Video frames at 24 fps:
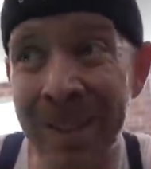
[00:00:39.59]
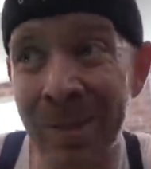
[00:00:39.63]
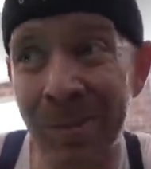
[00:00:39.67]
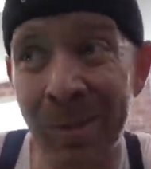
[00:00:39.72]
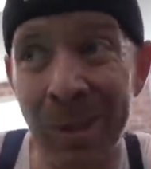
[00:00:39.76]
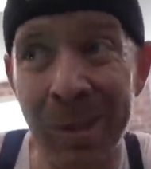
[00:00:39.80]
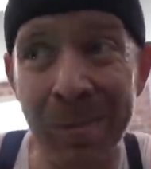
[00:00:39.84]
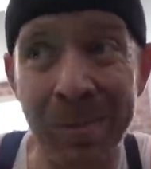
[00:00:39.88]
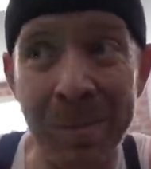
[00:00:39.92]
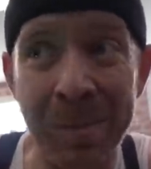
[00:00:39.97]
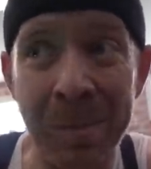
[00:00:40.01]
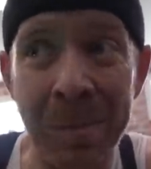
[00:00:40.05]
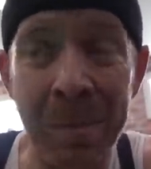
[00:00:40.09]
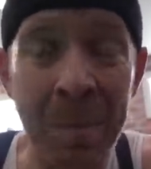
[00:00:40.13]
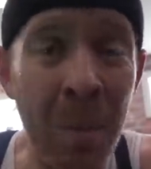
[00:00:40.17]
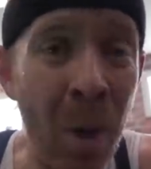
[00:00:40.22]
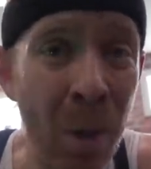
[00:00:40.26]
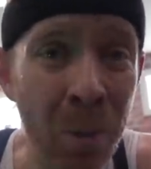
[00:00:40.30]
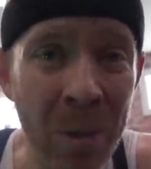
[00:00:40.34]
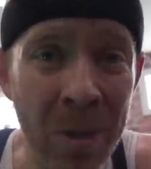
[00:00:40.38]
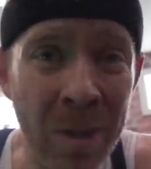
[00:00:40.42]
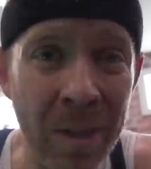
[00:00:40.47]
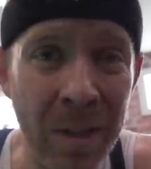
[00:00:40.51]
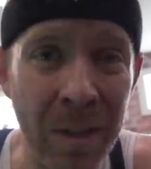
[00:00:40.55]
well,
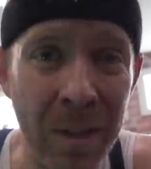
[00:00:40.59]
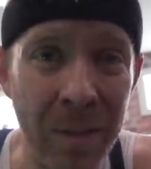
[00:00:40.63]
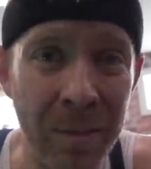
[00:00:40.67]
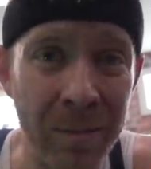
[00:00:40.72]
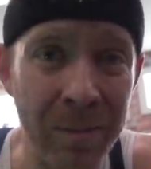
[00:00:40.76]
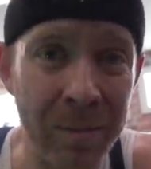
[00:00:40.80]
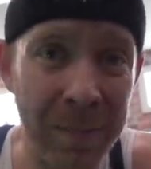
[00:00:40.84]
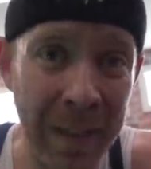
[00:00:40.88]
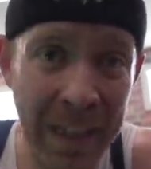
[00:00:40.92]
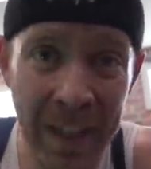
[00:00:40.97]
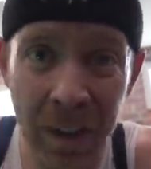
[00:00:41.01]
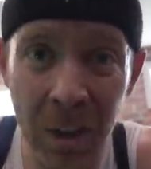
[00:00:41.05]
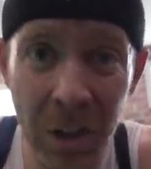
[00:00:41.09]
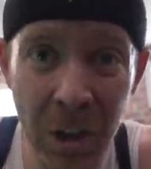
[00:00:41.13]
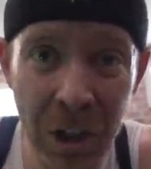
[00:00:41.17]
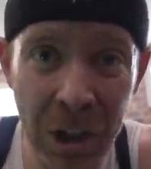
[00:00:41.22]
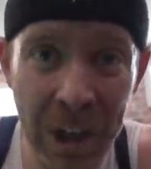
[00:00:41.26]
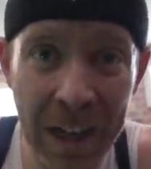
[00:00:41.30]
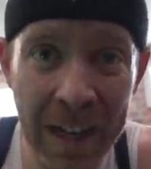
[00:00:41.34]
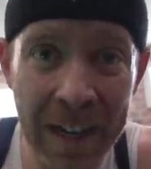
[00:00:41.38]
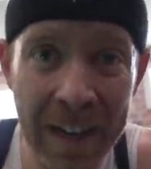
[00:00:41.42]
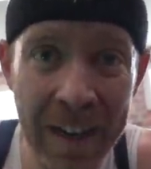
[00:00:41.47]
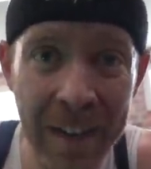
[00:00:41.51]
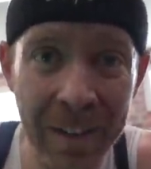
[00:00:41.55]
most beginner
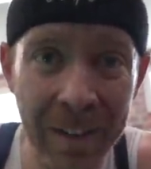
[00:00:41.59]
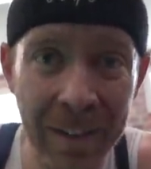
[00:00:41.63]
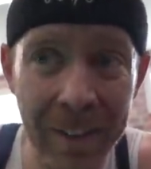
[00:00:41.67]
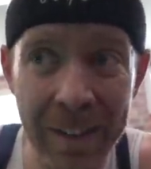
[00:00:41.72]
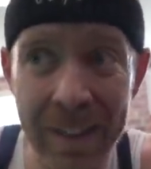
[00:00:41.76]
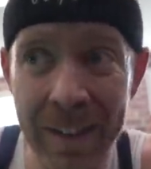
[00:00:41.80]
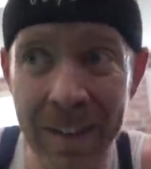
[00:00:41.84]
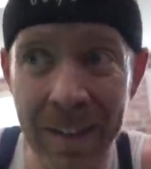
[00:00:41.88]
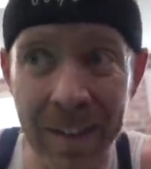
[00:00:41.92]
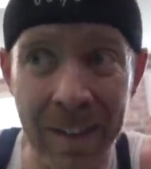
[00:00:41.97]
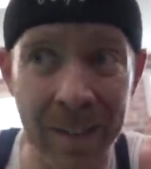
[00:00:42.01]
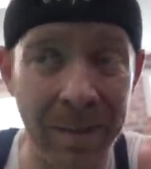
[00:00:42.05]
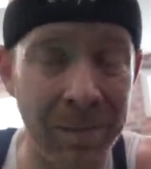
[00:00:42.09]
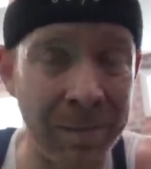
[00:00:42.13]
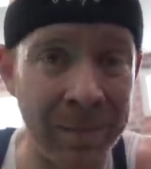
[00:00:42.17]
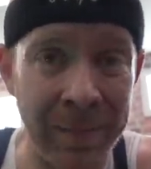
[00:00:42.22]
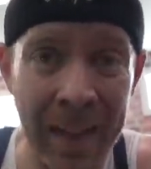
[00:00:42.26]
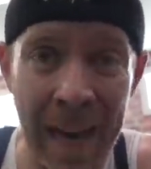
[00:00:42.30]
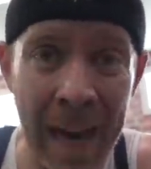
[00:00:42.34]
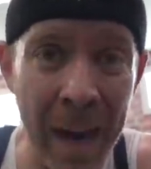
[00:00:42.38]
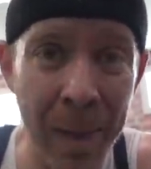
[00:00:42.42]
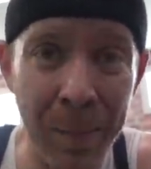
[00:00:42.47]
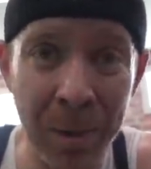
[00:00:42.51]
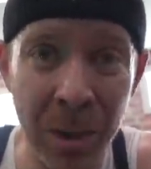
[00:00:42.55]
triathletes
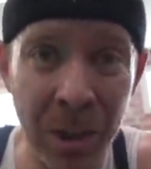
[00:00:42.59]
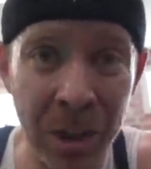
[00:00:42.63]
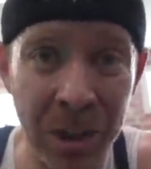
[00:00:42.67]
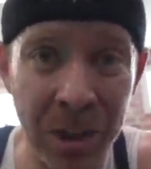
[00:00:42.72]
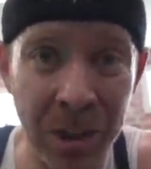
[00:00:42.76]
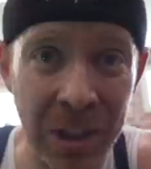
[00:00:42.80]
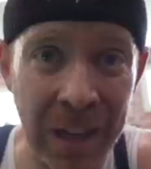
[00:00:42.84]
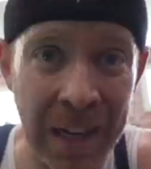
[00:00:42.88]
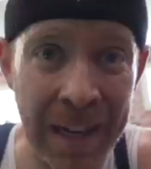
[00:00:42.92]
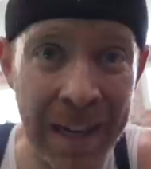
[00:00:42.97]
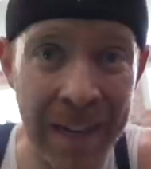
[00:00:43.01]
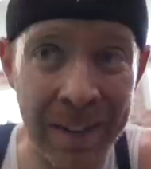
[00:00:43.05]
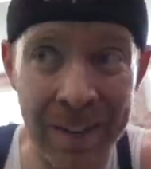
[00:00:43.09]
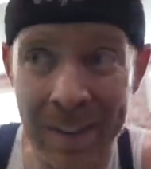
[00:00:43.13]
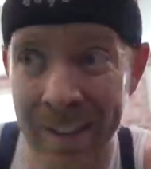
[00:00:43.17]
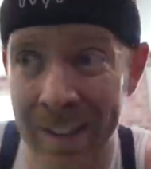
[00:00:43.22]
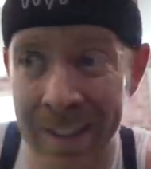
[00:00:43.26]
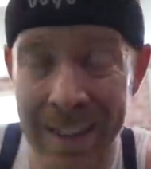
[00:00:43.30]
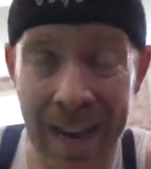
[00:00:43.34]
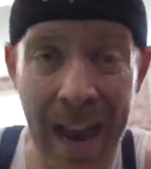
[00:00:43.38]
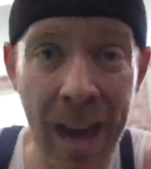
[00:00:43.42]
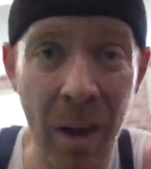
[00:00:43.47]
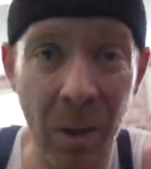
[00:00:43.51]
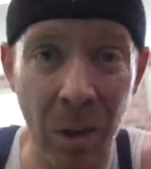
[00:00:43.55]
and amateur
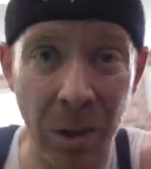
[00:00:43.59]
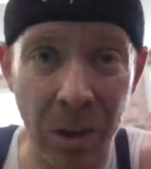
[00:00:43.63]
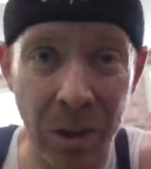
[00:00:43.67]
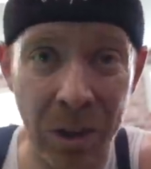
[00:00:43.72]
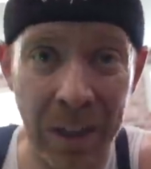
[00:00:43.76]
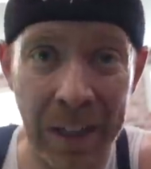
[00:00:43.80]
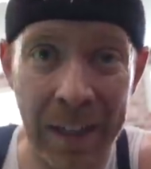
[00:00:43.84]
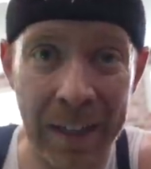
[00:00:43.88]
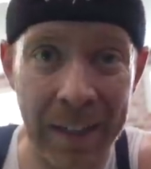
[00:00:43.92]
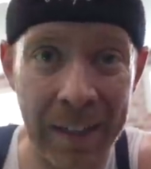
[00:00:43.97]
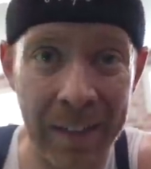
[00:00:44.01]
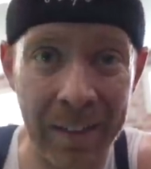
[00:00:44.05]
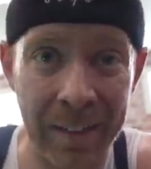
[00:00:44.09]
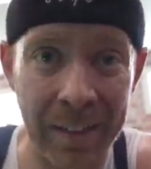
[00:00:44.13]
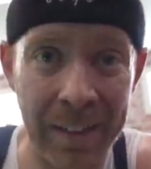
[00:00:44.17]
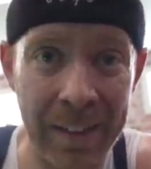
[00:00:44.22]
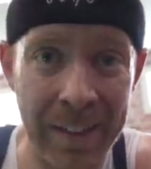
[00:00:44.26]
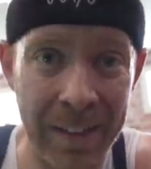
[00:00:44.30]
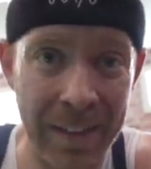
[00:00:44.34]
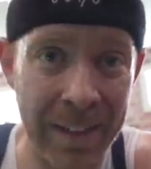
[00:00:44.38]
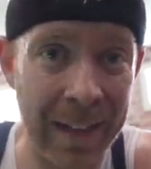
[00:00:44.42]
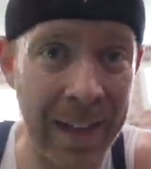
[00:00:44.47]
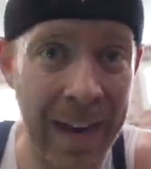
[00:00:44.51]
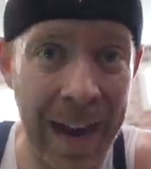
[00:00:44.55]
triathletes, adult
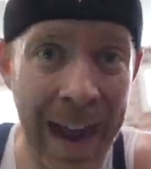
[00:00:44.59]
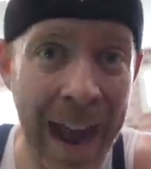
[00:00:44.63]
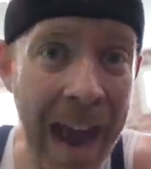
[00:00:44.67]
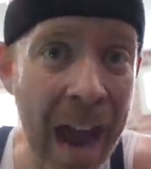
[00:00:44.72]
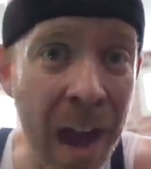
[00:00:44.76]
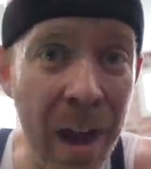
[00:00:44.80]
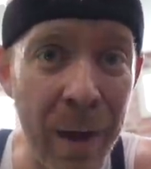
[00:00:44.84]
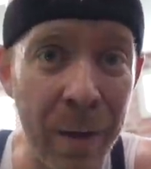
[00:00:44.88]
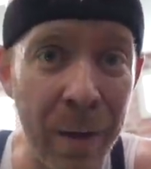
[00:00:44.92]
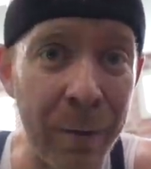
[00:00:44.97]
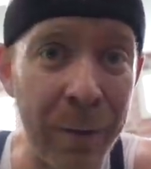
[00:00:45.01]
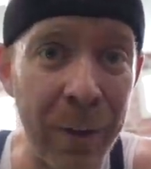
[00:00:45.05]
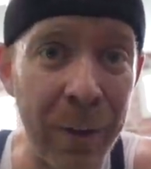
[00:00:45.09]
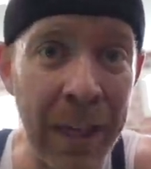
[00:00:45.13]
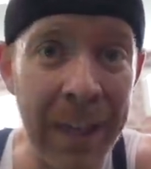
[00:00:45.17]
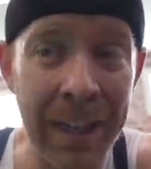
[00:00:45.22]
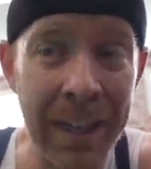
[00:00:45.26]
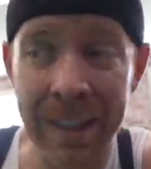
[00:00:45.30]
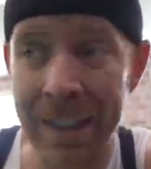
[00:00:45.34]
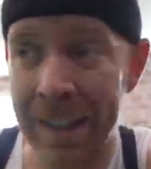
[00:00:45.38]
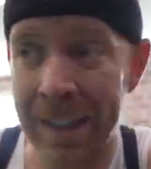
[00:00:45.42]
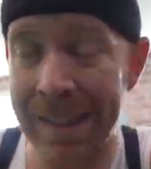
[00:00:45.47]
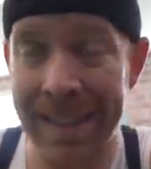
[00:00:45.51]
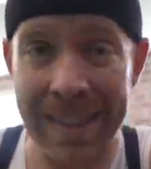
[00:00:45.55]
triathletes that have
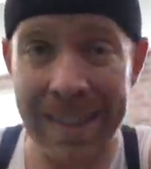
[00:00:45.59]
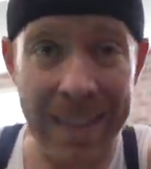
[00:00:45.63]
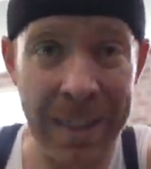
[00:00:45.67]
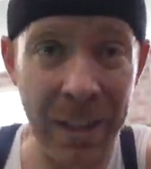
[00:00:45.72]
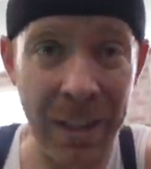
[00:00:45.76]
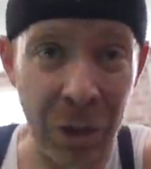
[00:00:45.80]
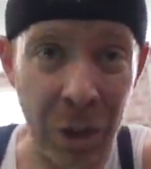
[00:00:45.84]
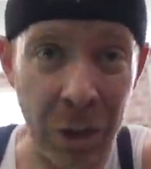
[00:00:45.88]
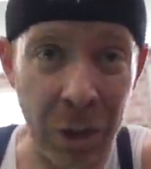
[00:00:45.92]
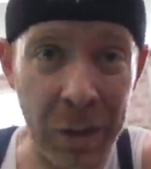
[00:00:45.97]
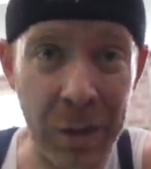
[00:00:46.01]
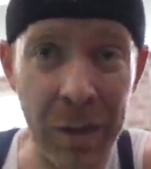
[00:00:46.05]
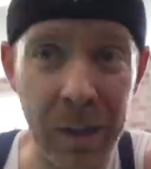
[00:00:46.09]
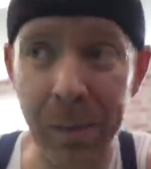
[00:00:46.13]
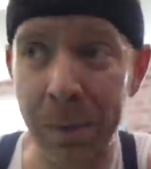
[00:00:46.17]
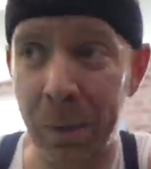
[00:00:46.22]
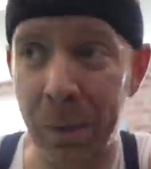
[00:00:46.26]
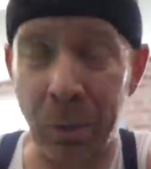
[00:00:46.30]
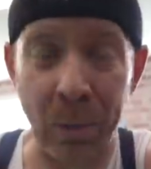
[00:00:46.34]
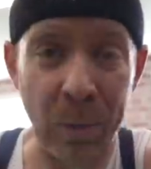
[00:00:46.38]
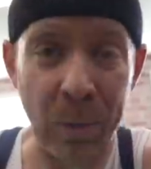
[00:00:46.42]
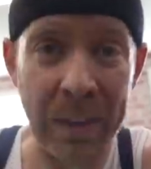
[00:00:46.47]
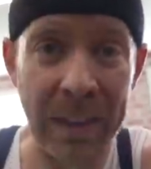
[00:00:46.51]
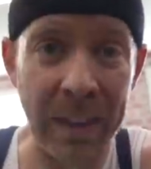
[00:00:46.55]
a day job,
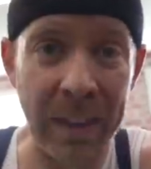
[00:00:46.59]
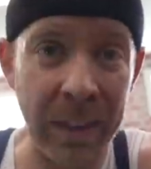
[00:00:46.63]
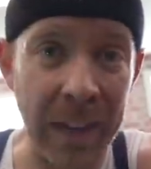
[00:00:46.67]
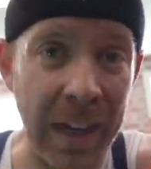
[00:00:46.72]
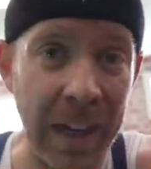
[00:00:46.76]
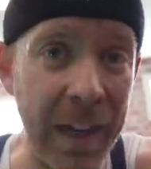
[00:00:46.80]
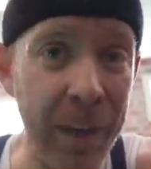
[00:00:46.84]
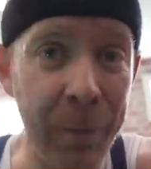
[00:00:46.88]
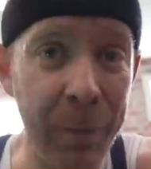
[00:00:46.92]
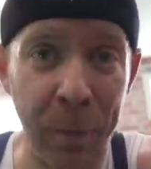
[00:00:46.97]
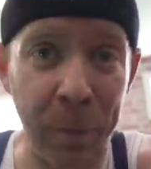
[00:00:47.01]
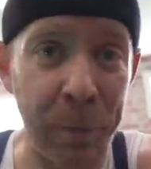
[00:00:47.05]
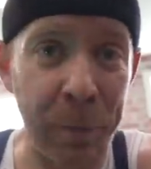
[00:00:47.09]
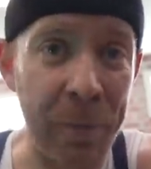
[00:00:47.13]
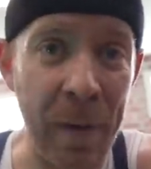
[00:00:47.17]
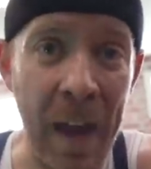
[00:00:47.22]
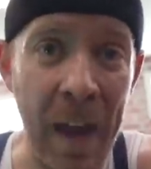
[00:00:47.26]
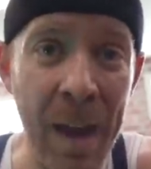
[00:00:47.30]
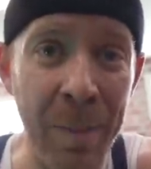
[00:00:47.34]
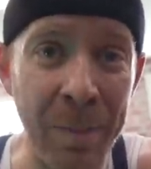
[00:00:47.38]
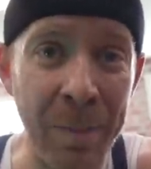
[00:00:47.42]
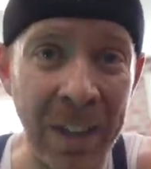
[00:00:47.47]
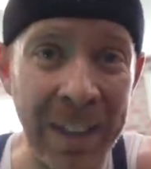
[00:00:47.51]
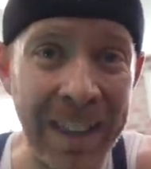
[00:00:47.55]
a real life, a
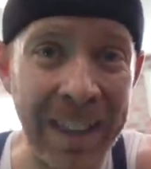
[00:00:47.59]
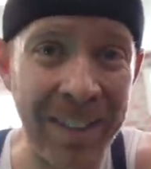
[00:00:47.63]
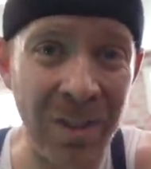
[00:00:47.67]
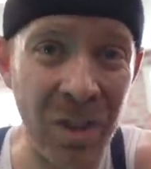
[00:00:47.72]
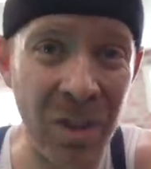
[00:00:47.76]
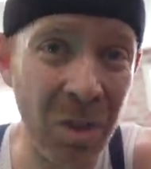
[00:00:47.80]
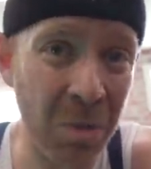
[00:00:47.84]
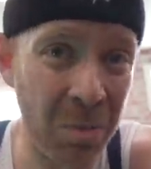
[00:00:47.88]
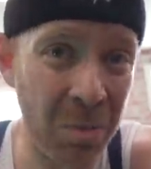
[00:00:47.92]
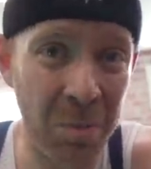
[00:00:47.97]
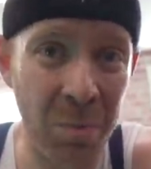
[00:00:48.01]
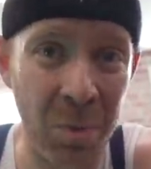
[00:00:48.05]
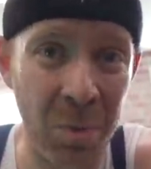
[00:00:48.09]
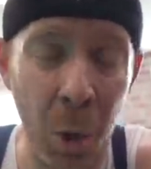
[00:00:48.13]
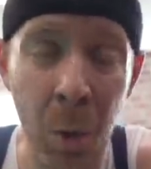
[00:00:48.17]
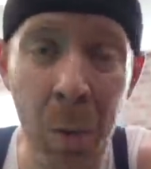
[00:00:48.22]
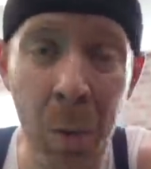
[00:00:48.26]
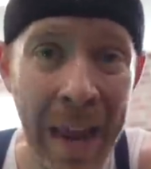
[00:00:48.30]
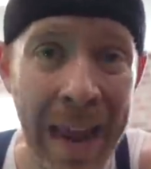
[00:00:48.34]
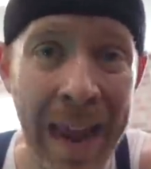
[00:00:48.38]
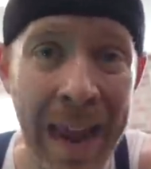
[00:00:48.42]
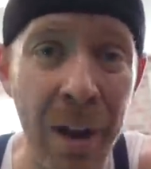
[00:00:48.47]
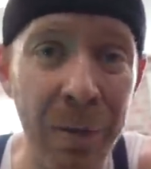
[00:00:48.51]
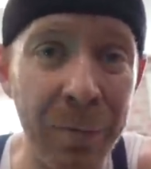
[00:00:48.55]
family, just
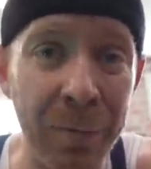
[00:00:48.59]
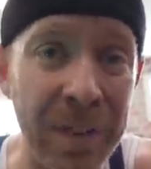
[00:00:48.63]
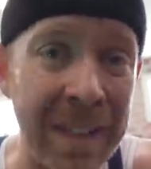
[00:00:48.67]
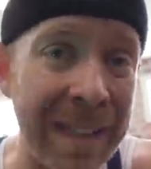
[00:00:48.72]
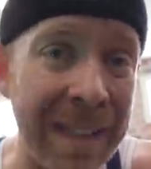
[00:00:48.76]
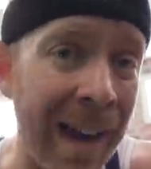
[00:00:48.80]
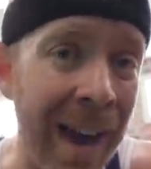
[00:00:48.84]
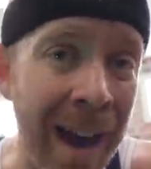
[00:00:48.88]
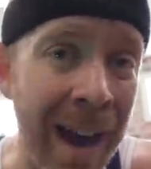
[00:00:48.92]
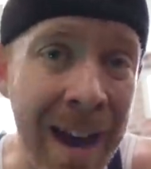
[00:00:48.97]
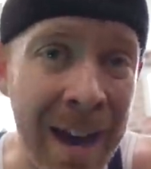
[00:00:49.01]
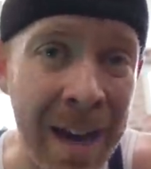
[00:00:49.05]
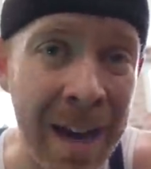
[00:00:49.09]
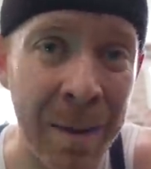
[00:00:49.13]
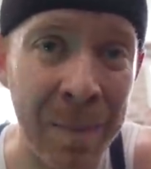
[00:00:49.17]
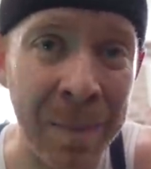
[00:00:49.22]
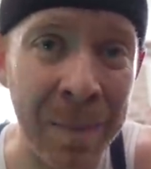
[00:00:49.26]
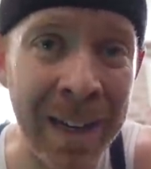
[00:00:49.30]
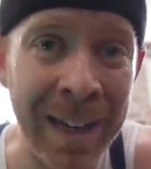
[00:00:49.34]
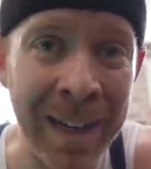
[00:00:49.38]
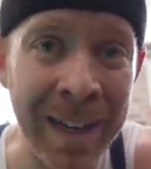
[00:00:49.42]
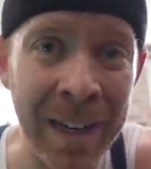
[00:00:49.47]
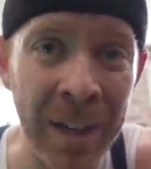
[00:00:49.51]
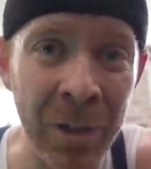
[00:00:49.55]
don't have time